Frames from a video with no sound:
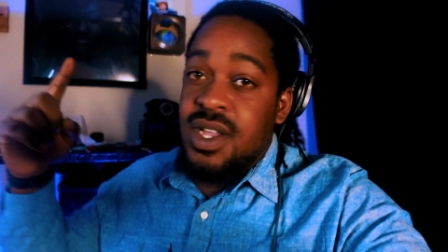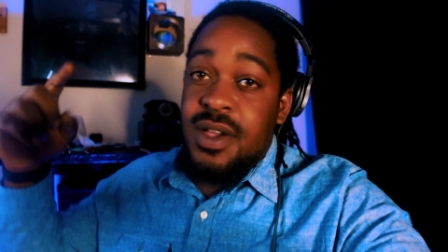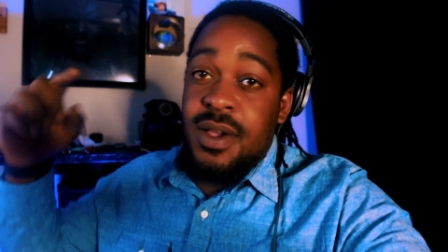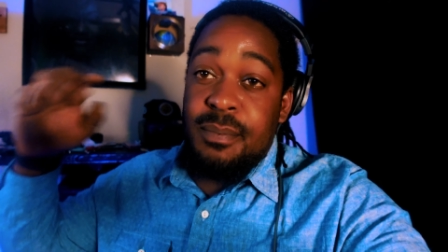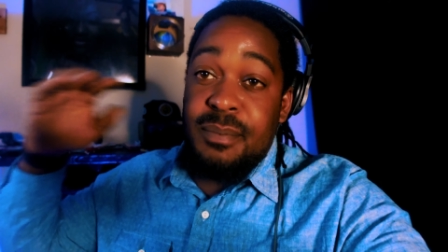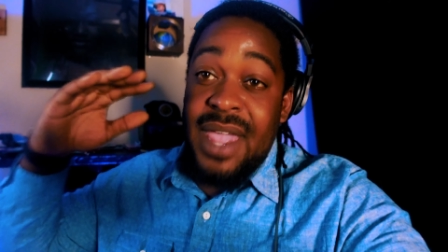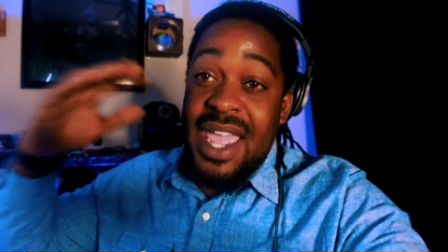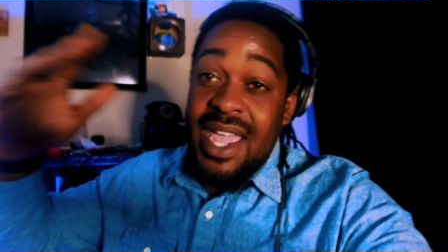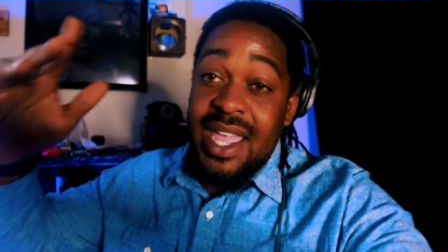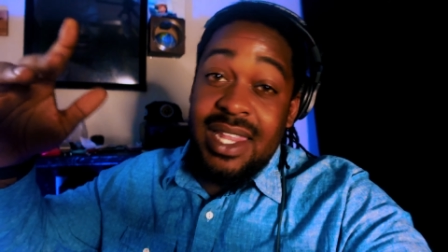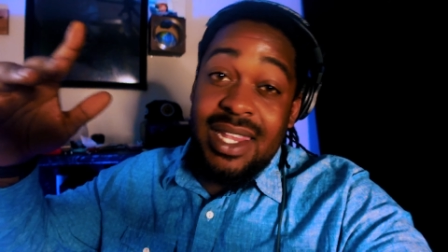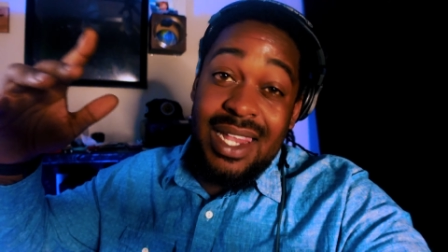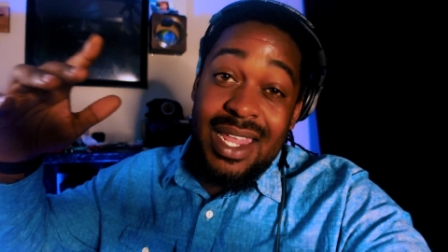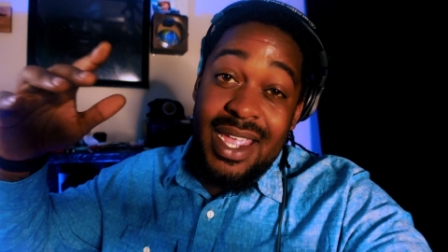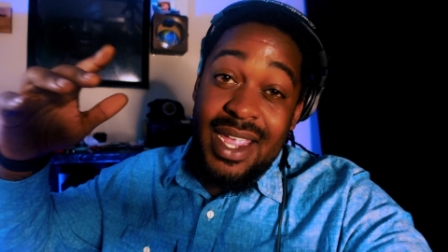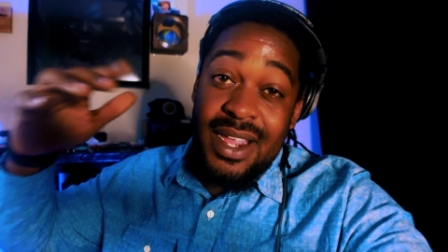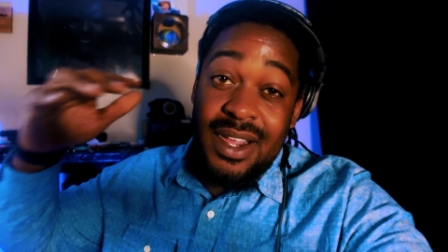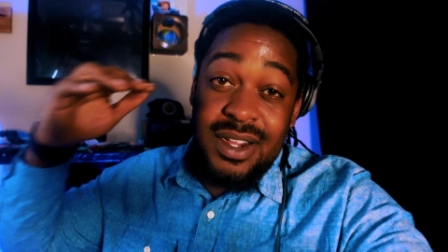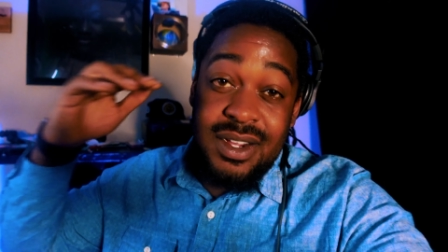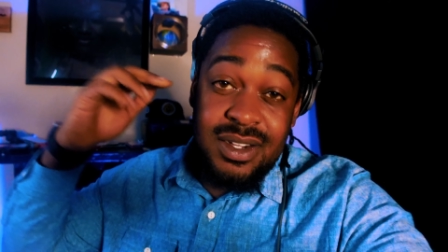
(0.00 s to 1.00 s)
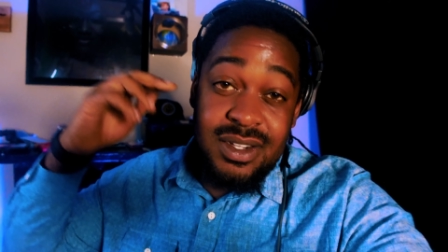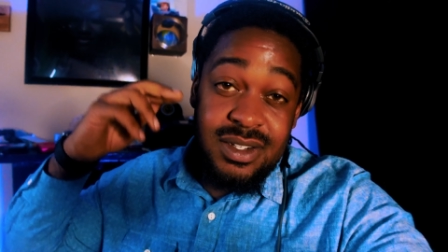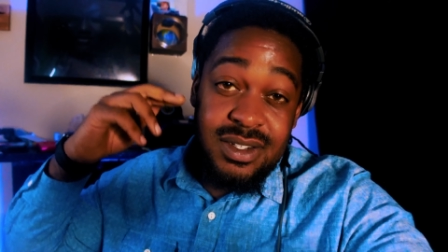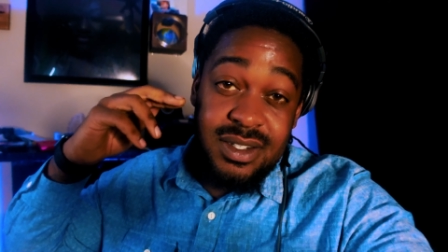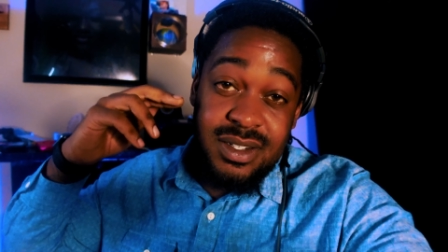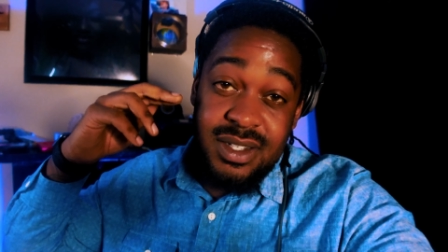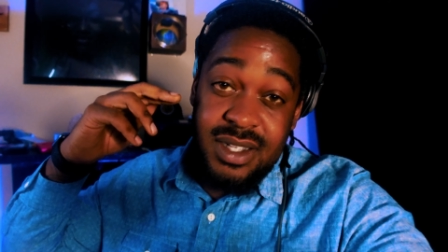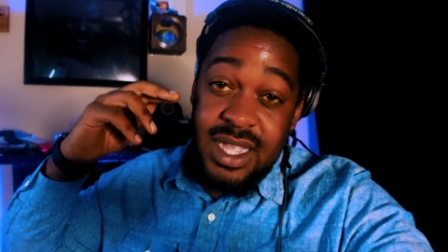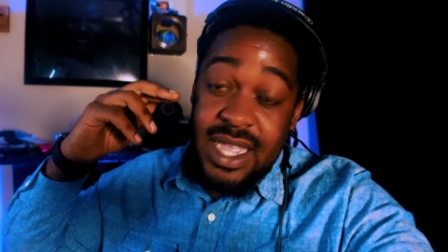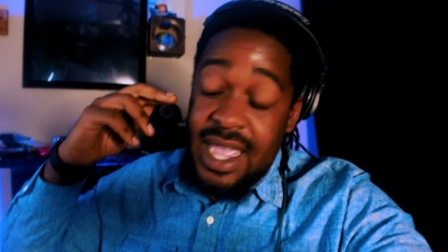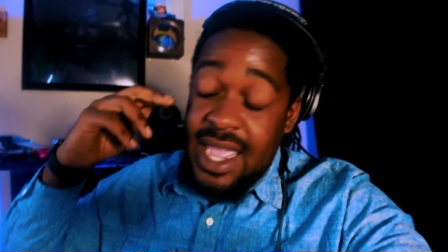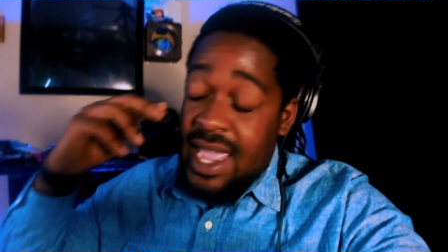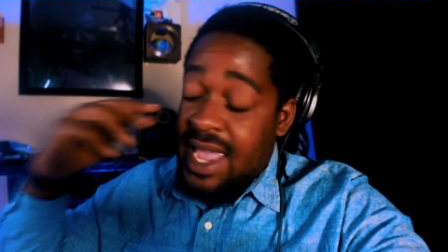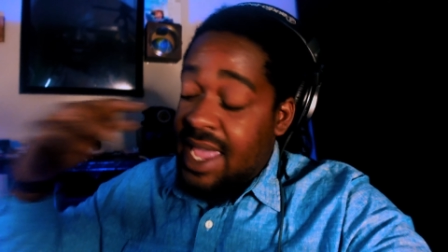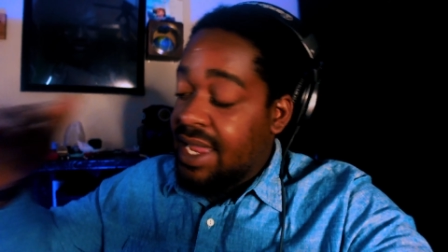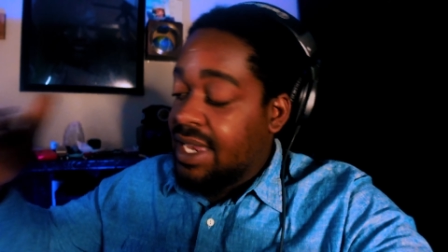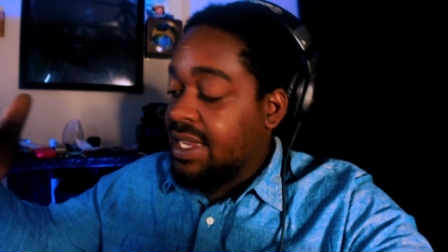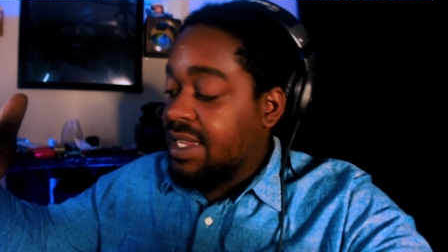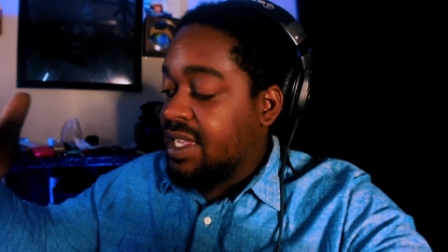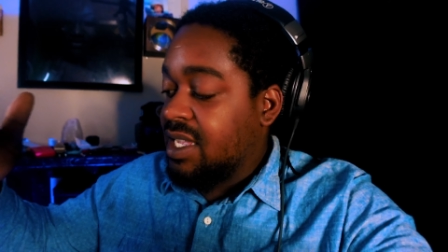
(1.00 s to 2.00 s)
main layer,
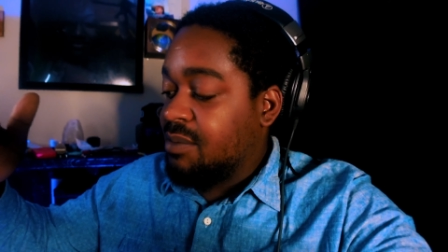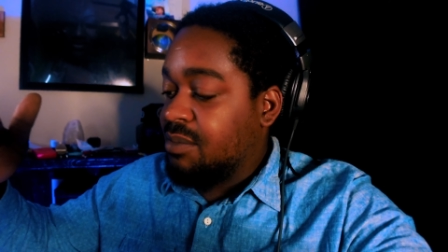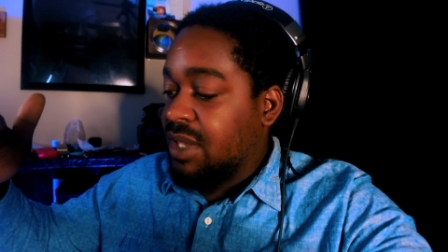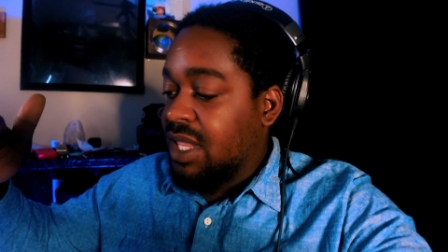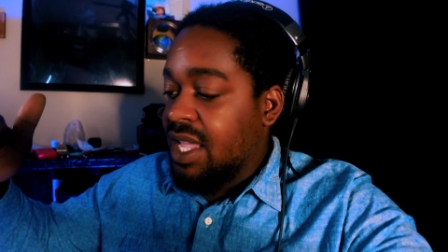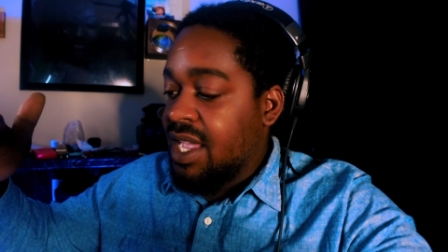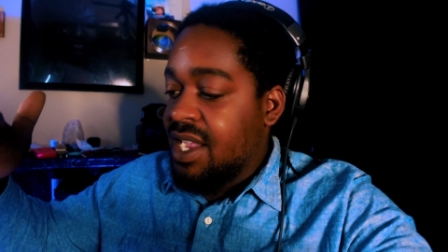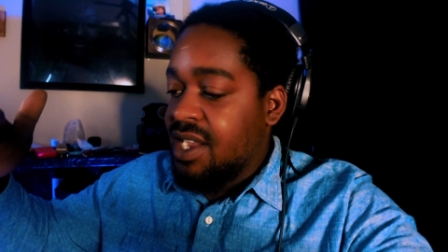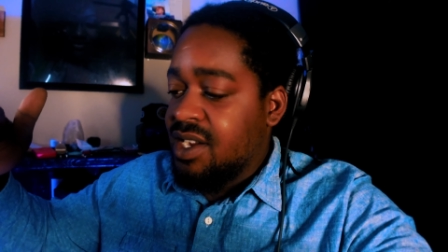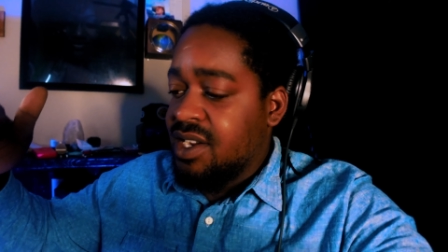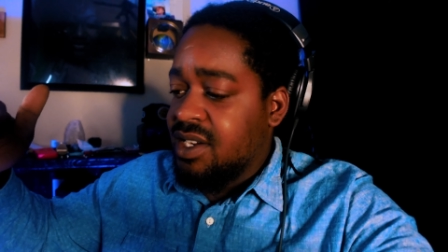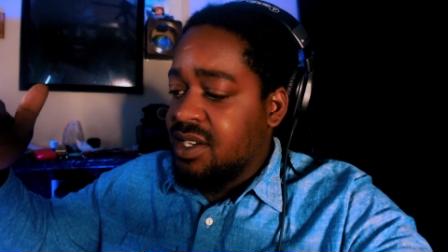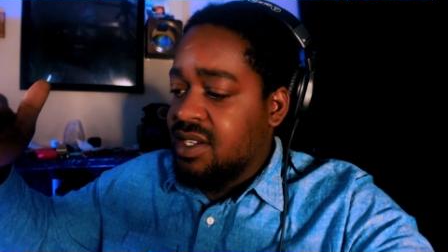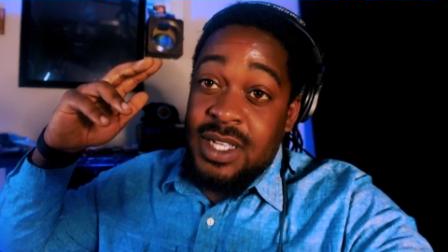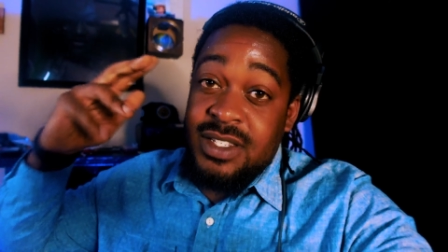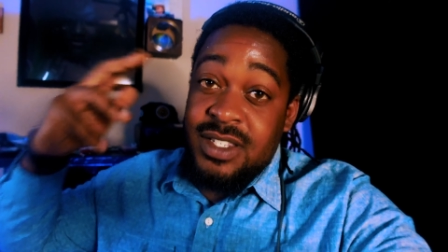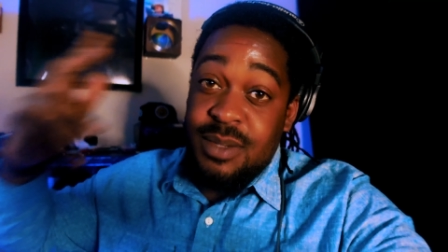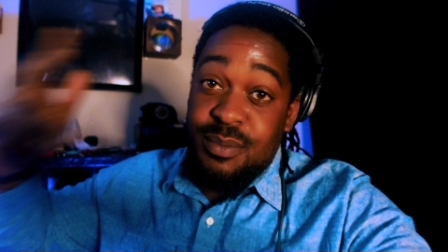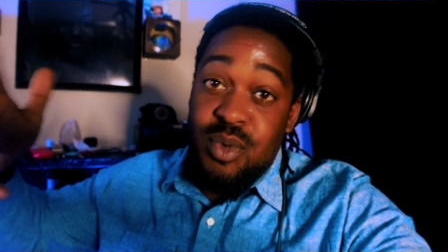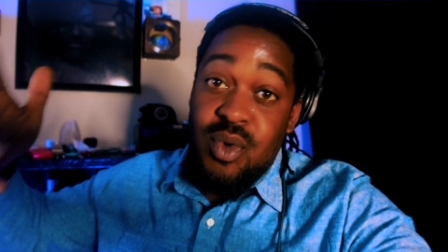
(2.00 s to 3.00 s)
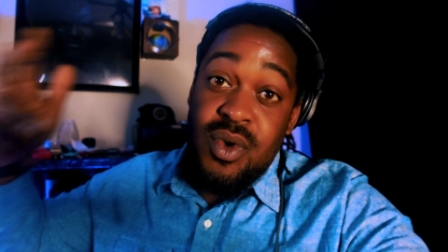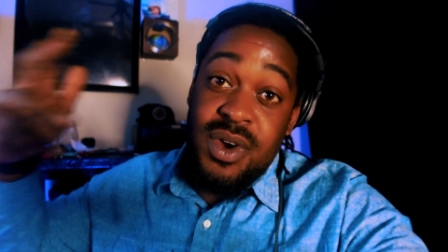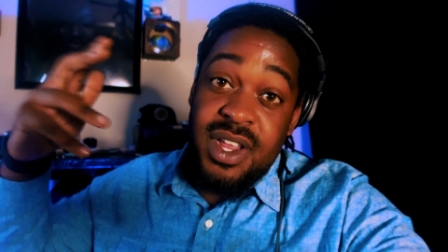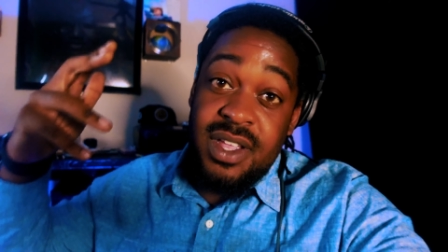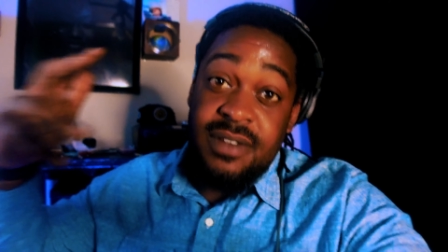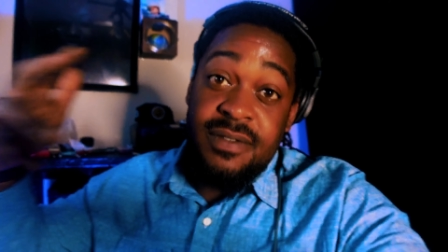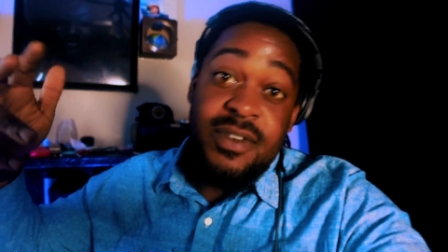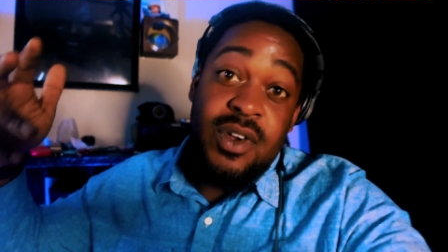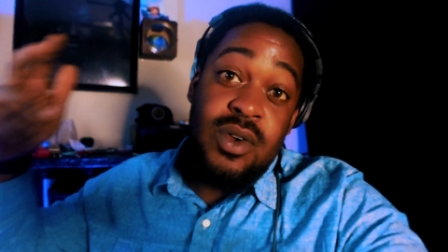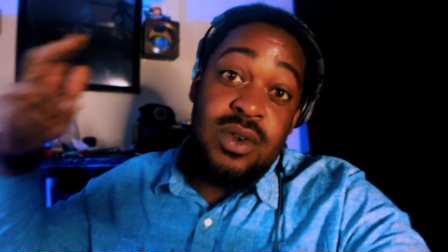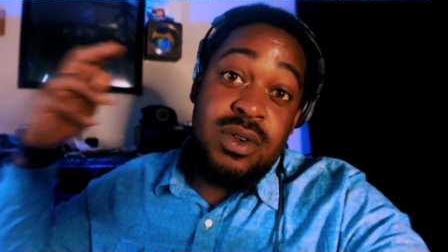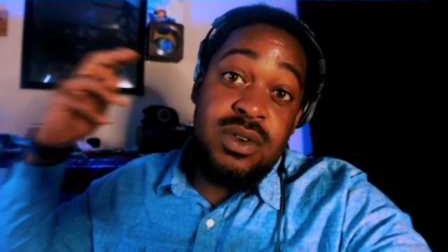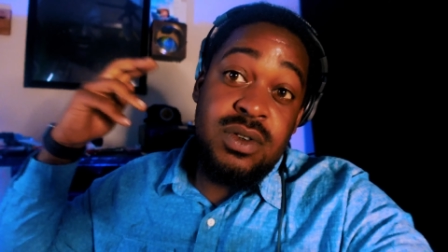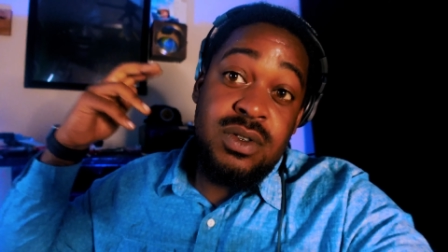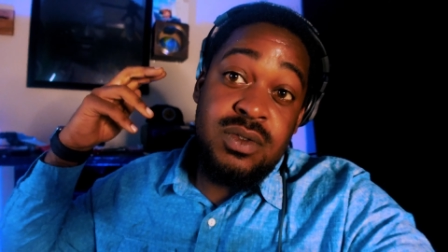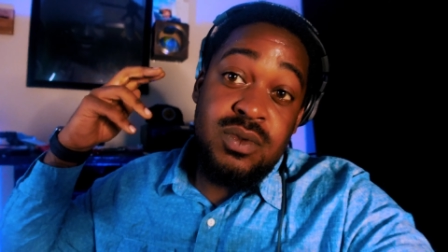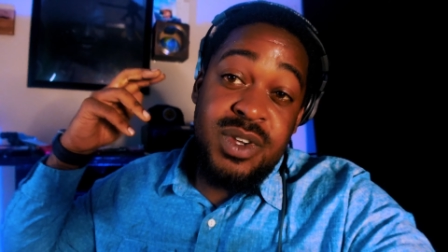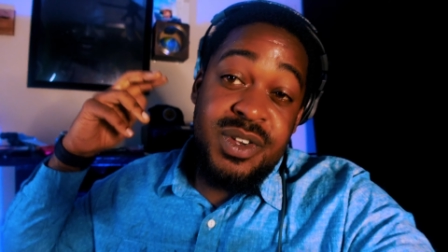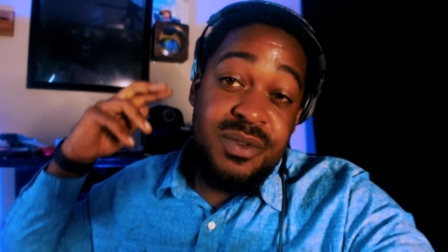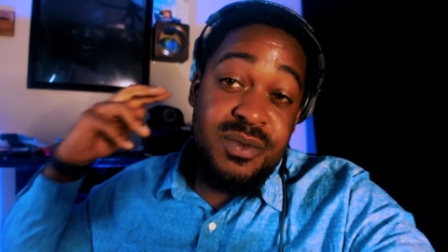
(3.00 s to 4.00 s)
ad-lib layer, a supporting vocal
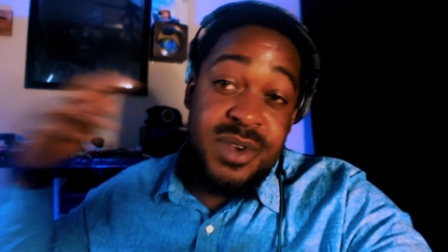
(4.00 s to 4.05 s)
with